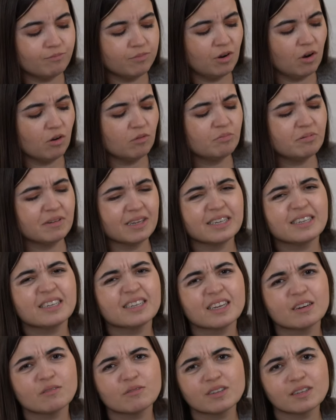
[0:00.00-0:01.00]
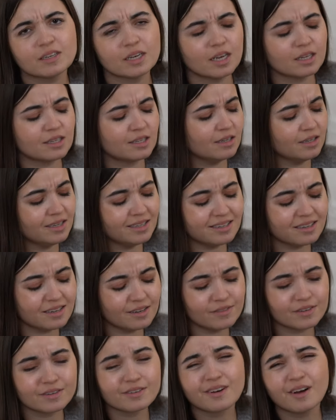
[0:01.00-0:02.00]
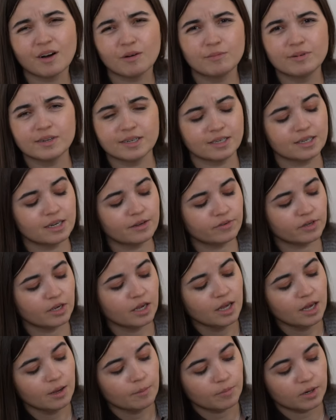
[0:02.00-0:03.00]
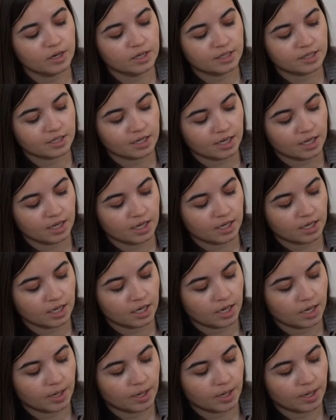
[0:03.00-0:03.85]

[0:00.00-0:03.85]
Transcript: gold plated, I would say. It's not even gold plated, I think. But it's like